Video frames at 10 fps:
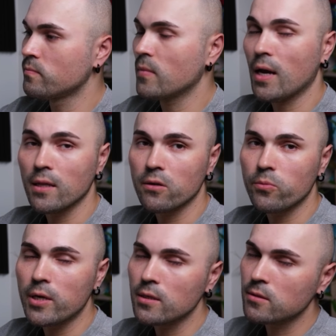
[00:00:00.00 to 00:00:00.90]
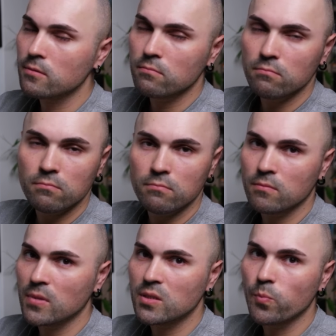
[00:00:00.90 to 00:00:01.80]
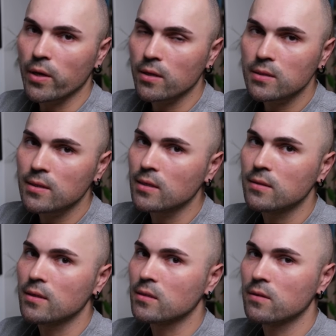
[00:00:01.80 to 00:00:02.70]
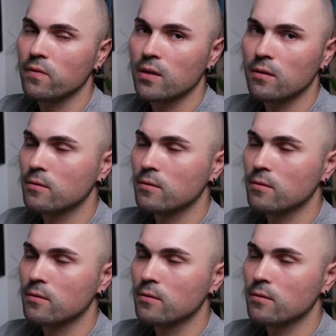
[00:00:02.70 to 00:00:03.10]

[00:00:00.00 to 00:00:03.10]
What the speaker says: Otherwise, it's better stay deactivated.